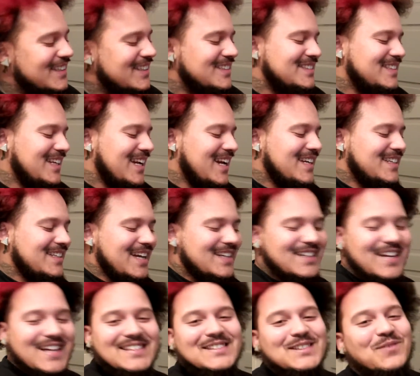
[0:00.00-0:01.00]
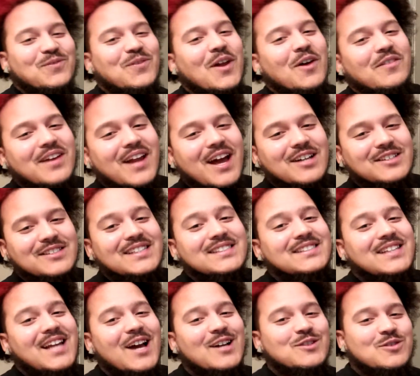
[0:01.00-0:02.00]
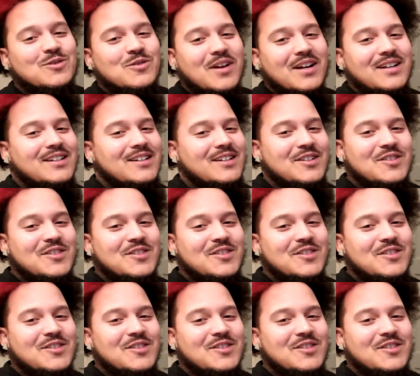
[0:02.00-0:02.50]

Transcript: See that that that just flow natural. That's natural right there.